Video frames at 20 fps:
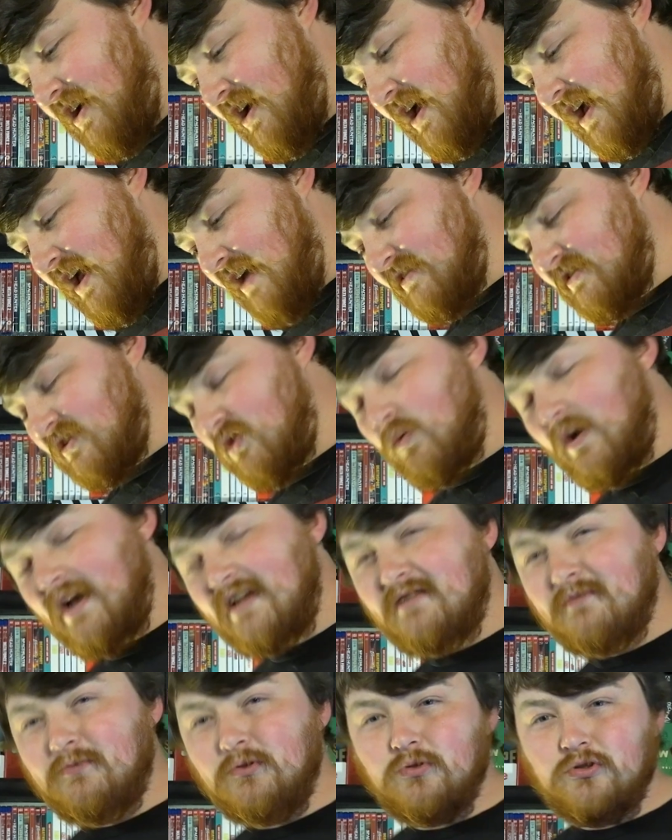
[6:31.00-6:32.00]
is
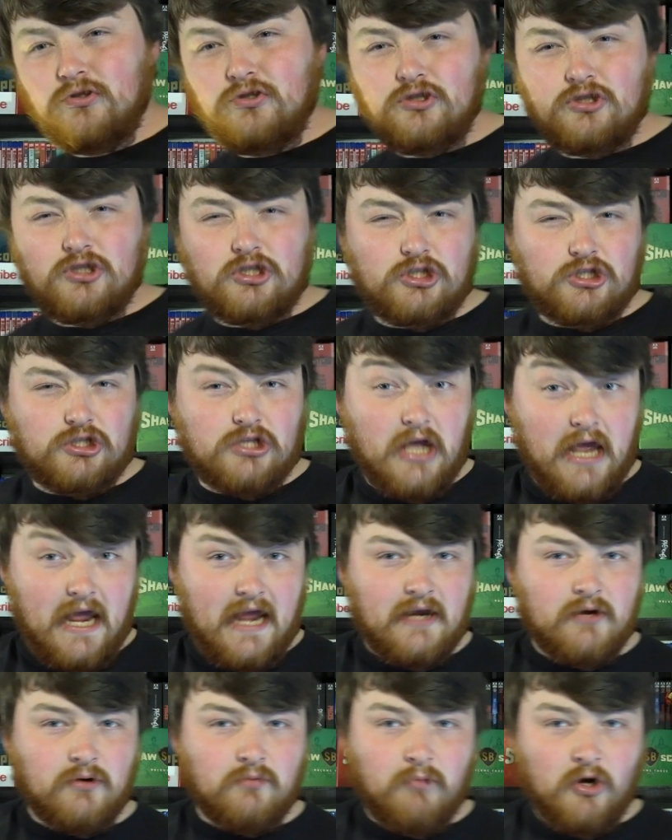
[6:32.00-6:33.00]
equatable
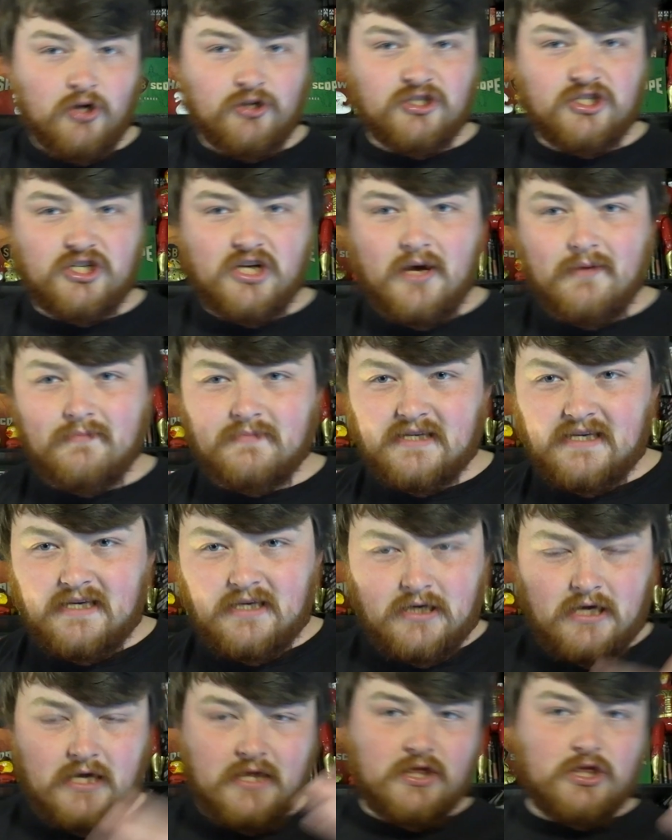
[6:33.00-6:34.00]
in modern terms
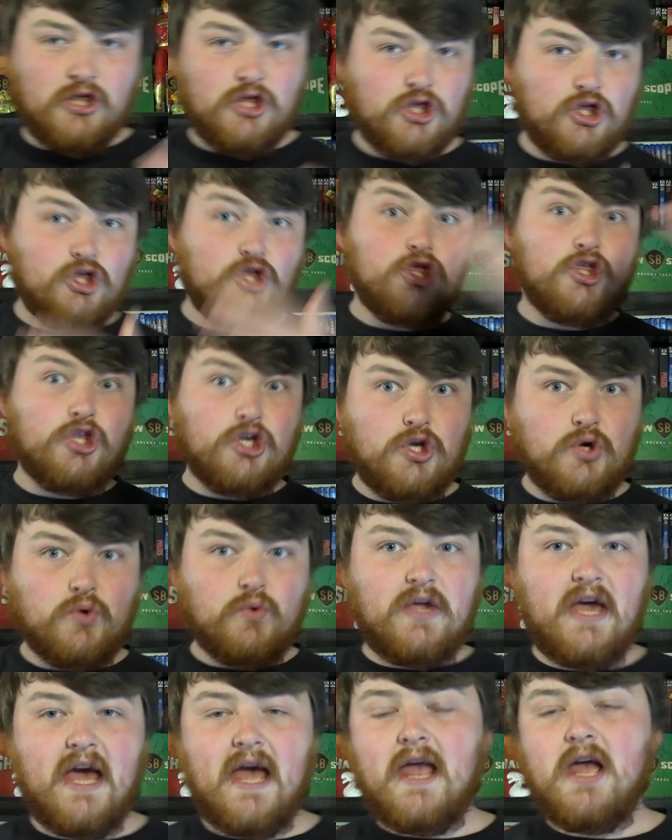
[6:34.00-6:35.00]
in the
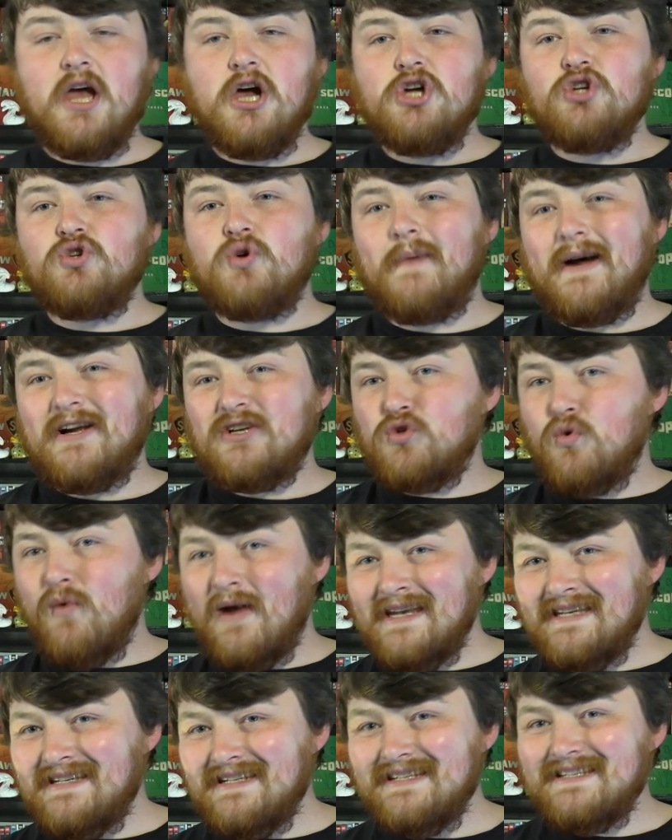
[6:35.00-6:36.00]
UK to about
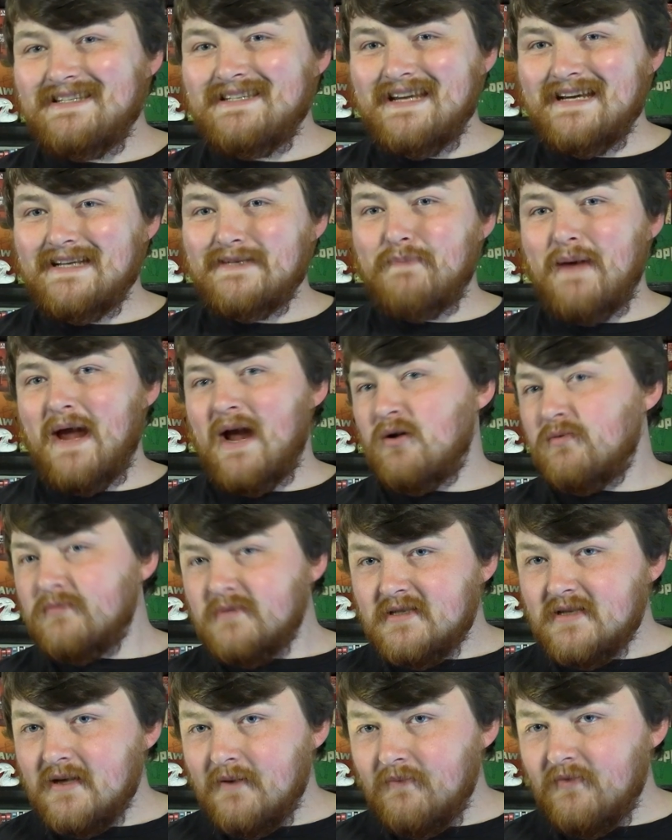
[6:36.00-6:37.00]
£26
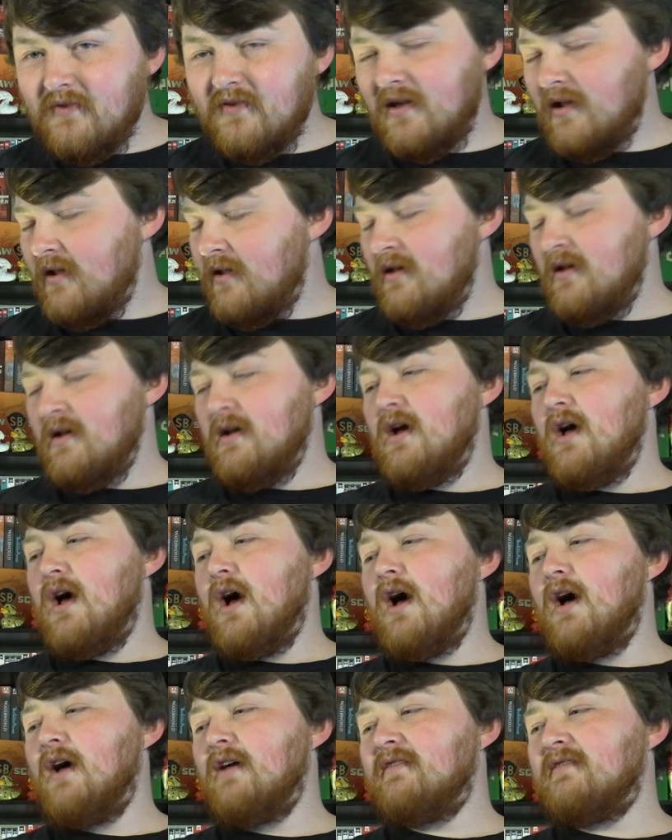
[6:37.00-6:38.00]
something.
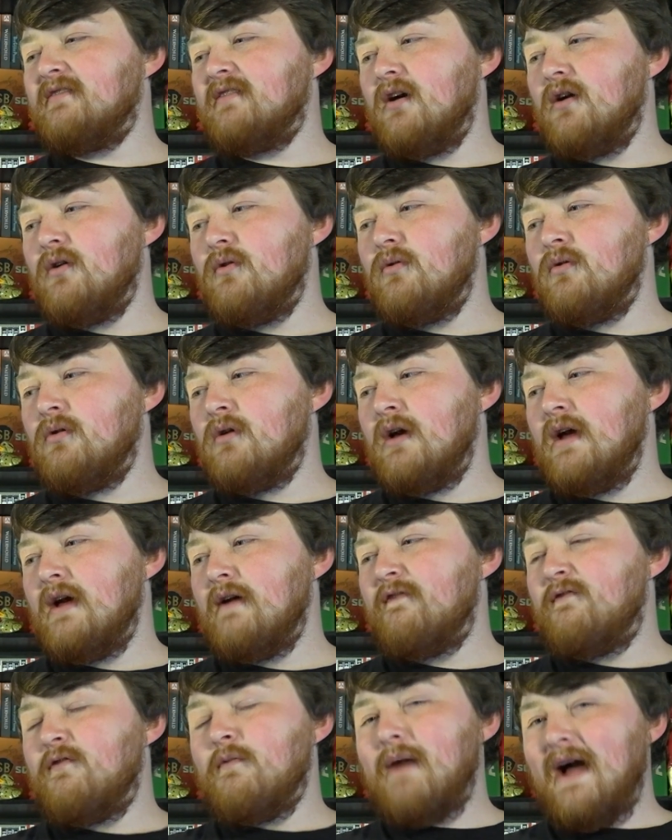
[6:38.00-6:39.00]
So
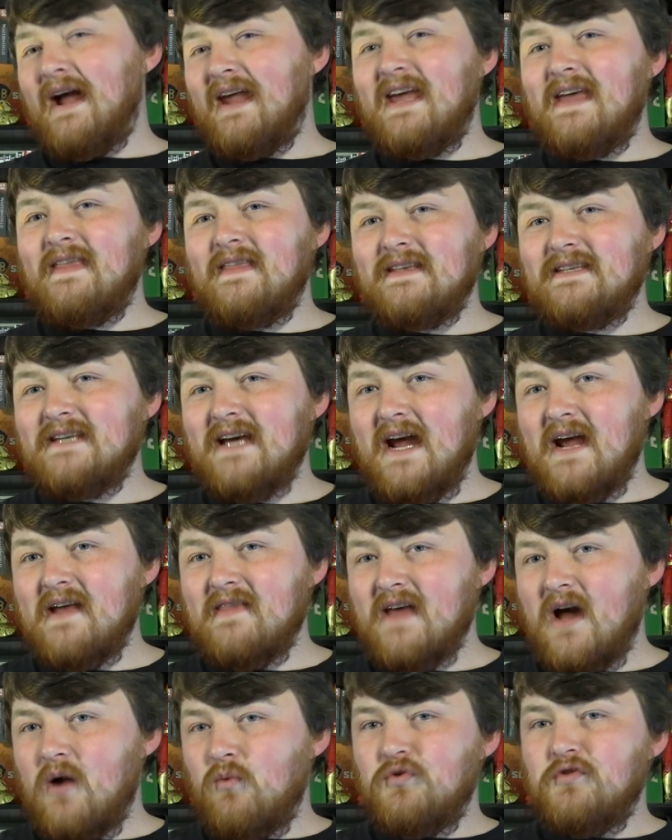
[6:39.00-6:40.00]
for back in the day,
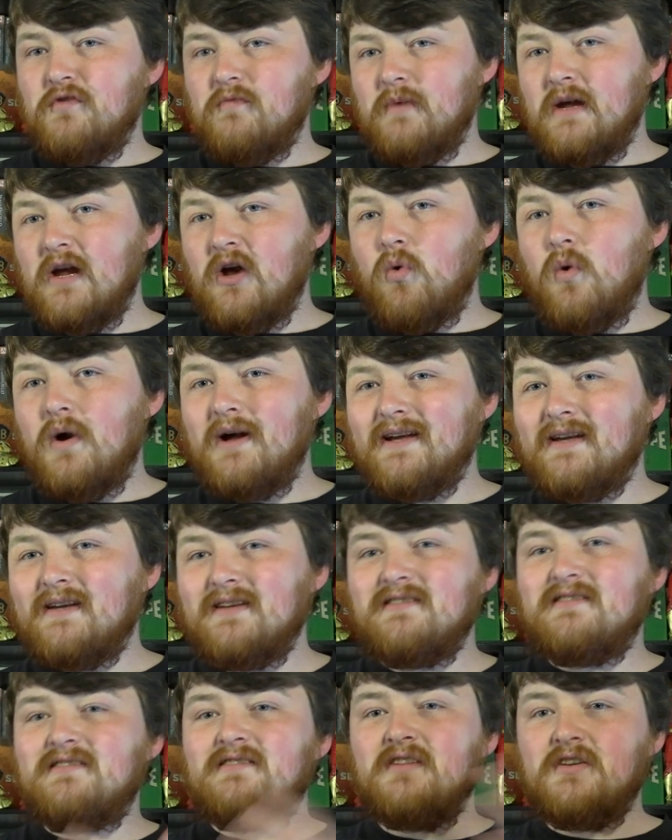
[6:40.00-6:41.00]
that would have been quite a
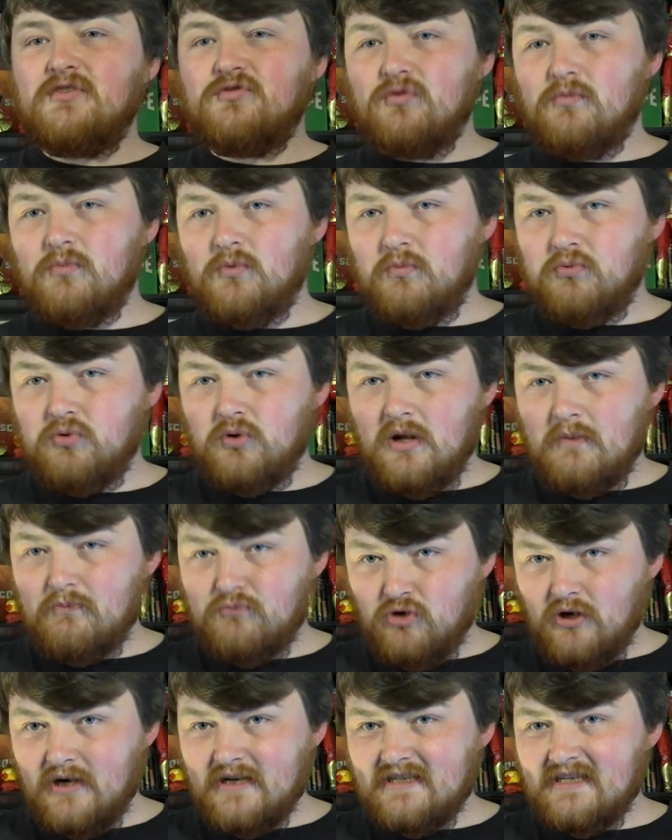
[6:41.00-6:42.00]
considerable
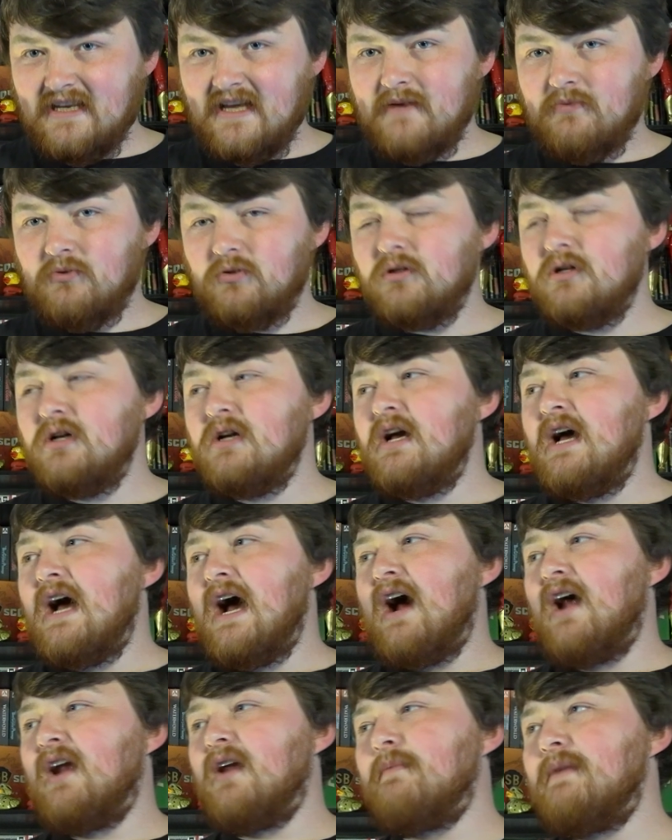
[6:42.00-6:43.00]
price label.
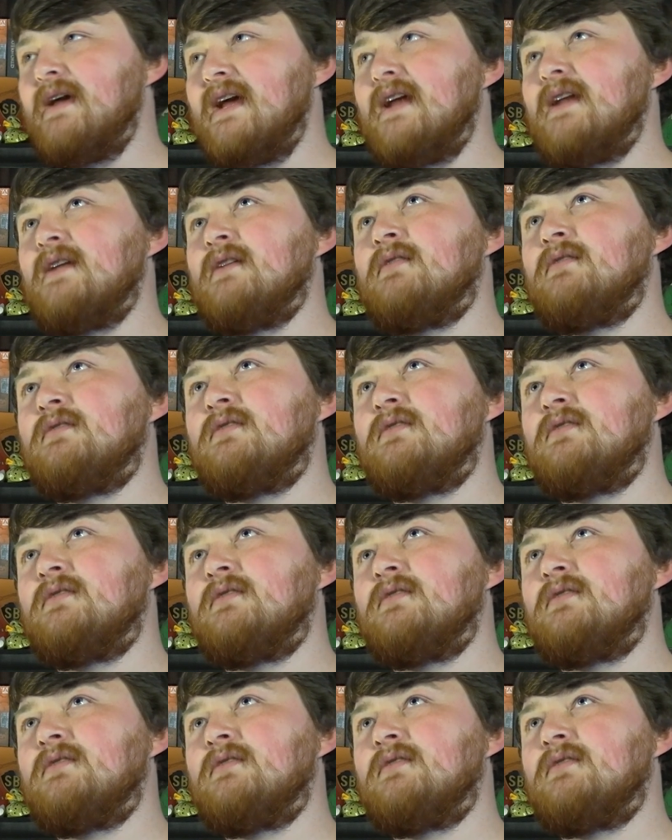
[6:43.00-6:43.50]
And I mean,